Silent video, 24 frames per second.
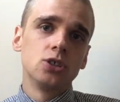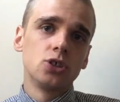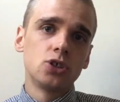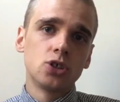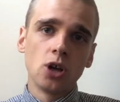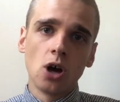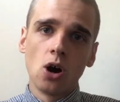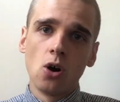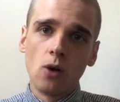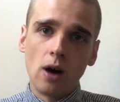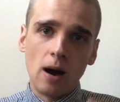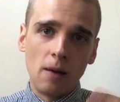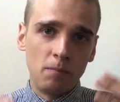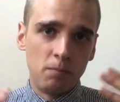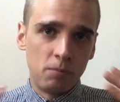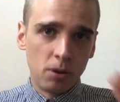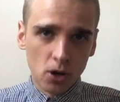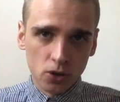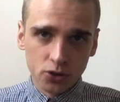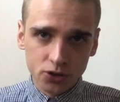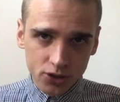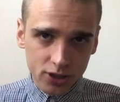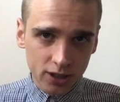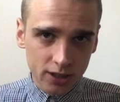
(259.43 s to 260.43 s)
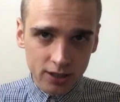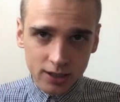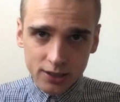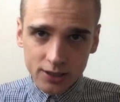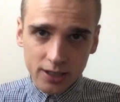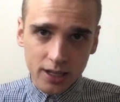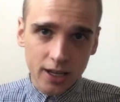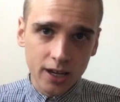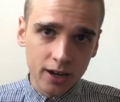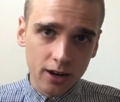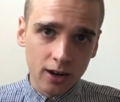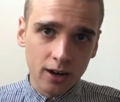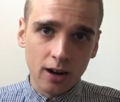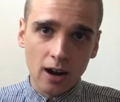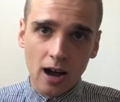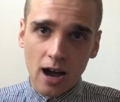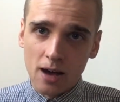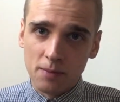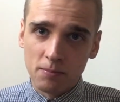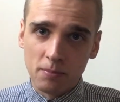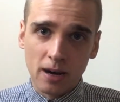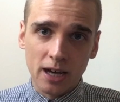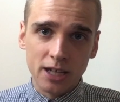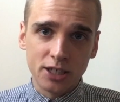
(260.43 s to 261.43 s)
So I'm posting this here
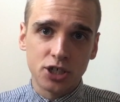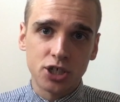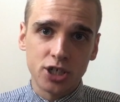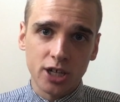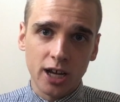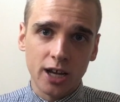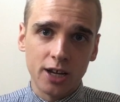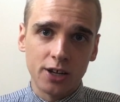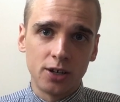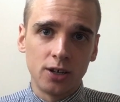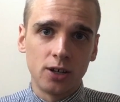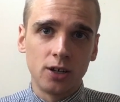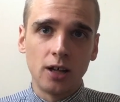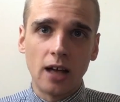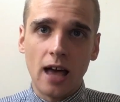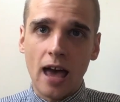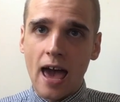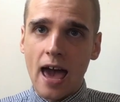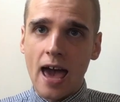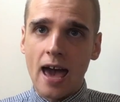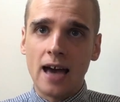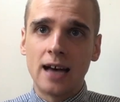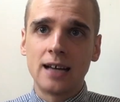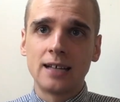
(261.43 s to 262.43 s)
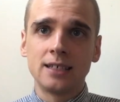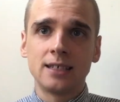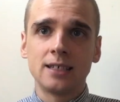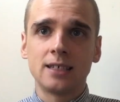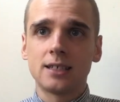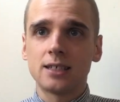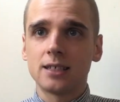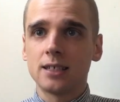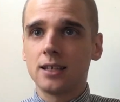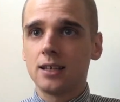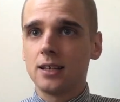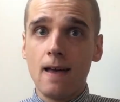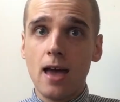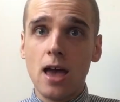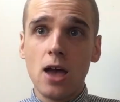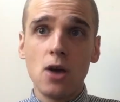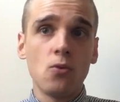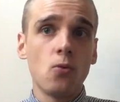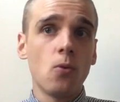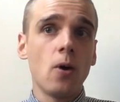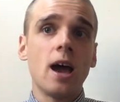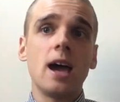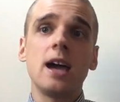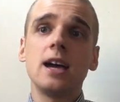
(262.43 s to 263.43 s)
on my channel as a
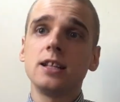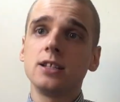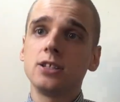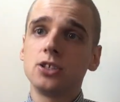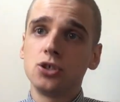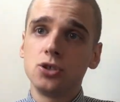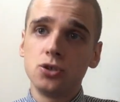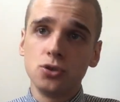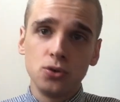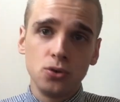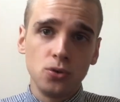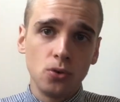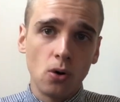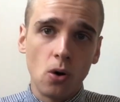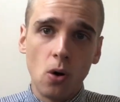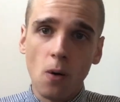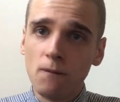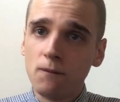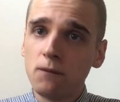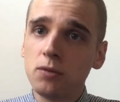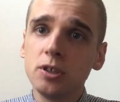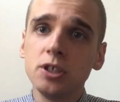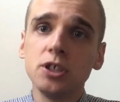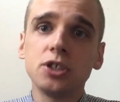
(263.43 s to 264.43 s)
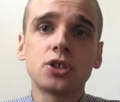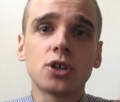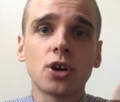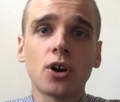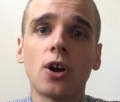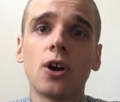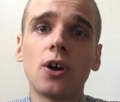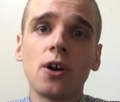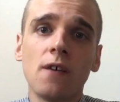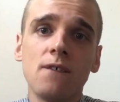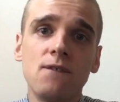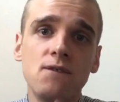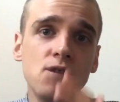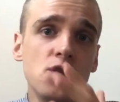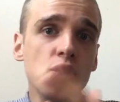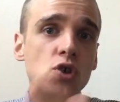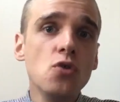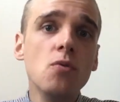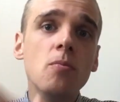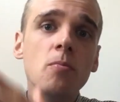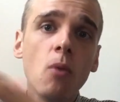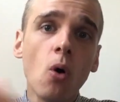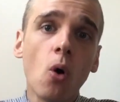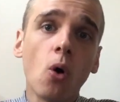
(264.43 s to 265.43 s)
way to hopefully turn a
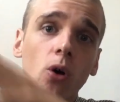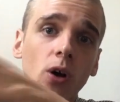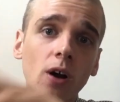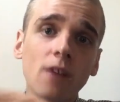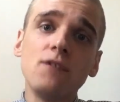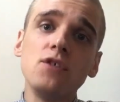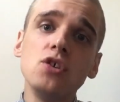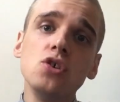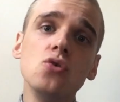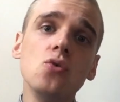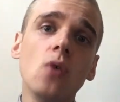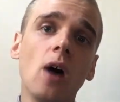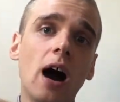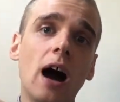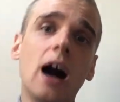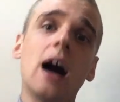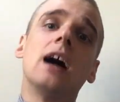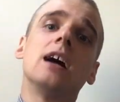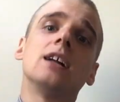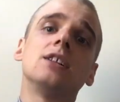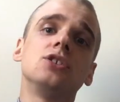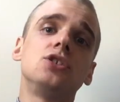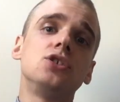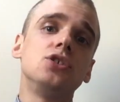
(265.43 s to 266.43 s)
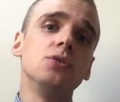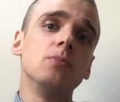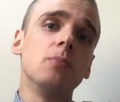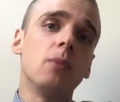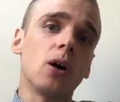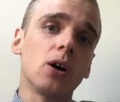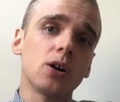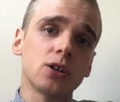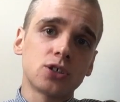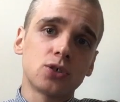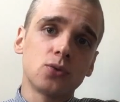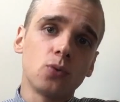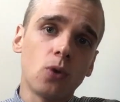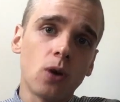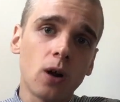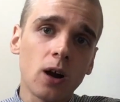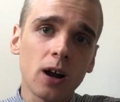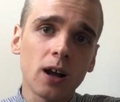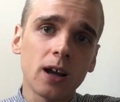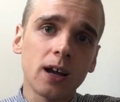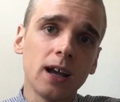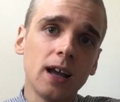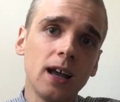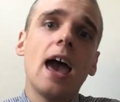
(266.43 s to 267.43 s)
few more of you on to Mark's
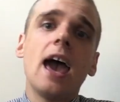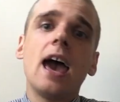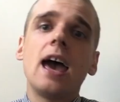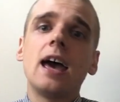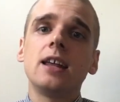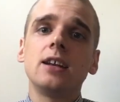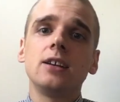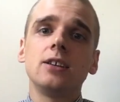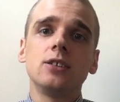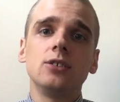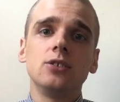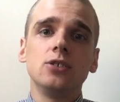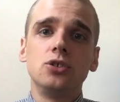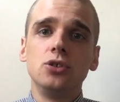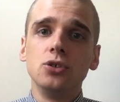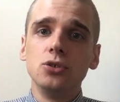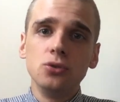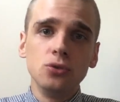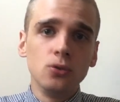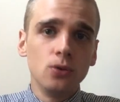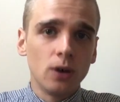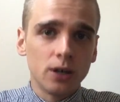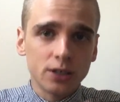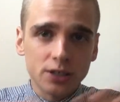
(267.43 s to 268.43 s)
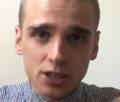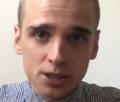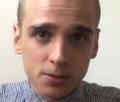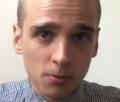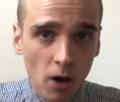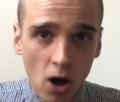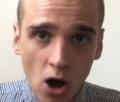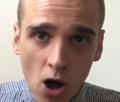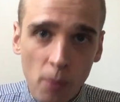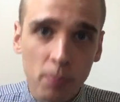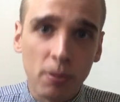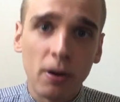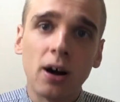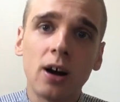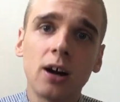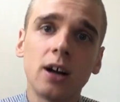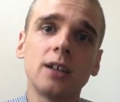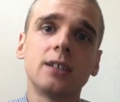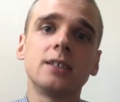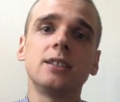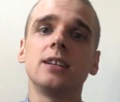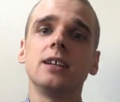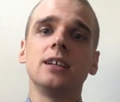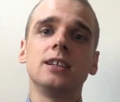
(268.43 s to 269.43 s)
work and do a small
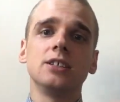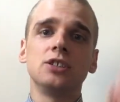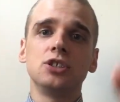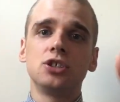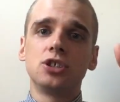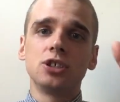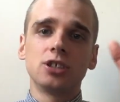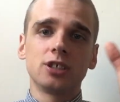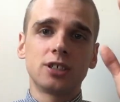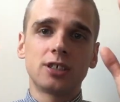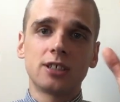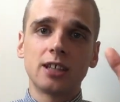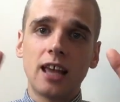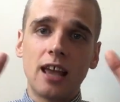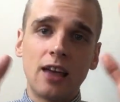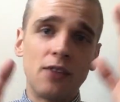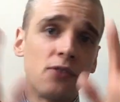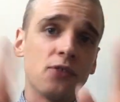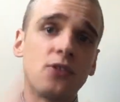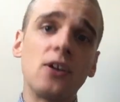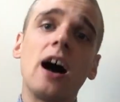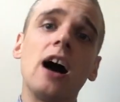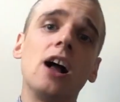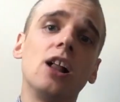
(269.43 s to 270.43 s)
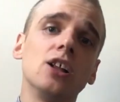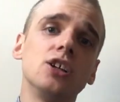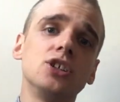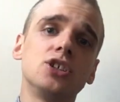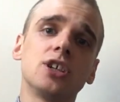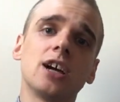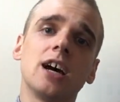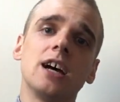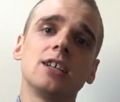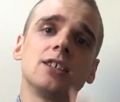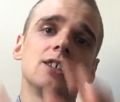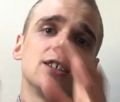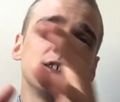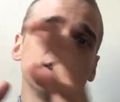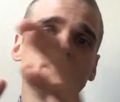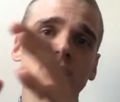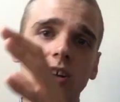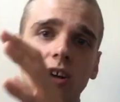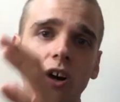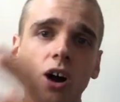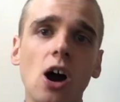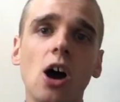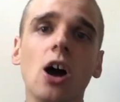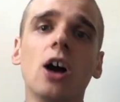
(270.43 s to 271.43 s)
part in just anthologizing
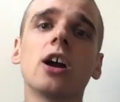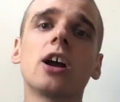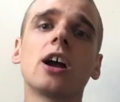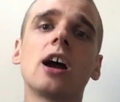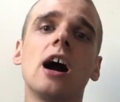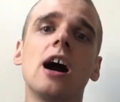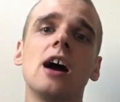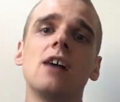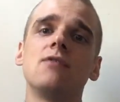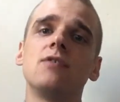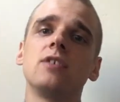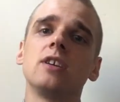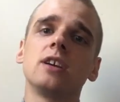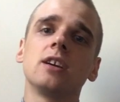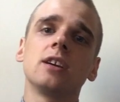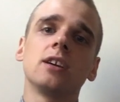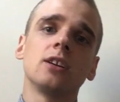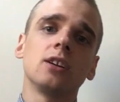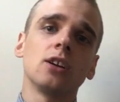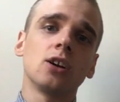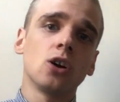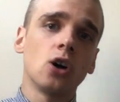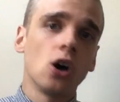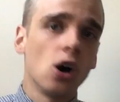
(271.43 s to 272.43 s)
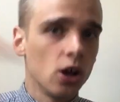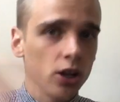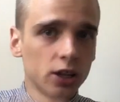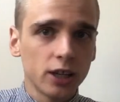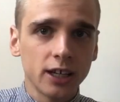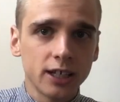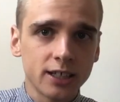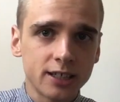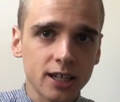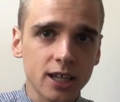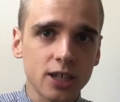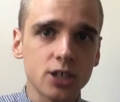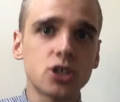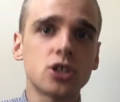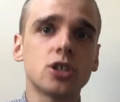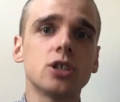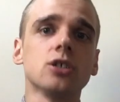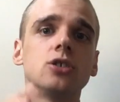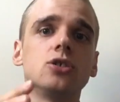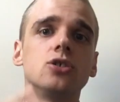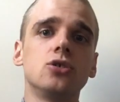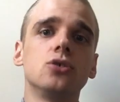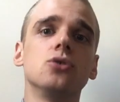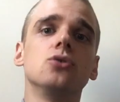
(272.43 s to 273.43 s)
or archiving and calling
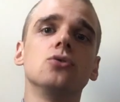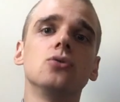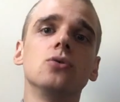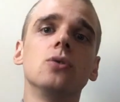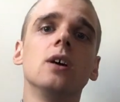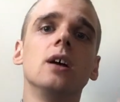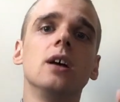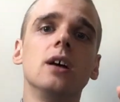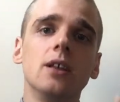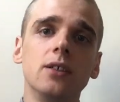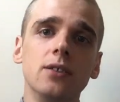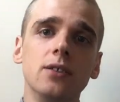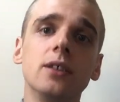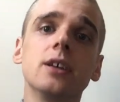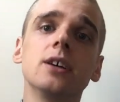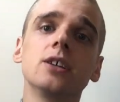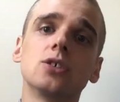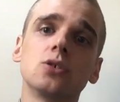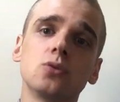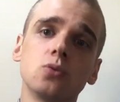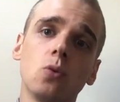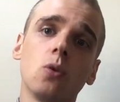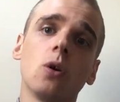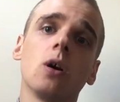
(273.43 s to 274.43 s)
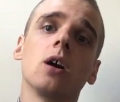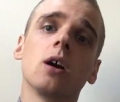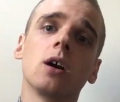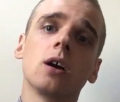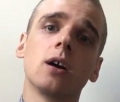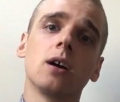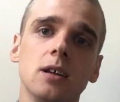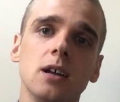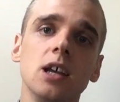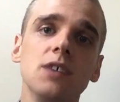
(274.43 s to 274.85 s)
attention to this work.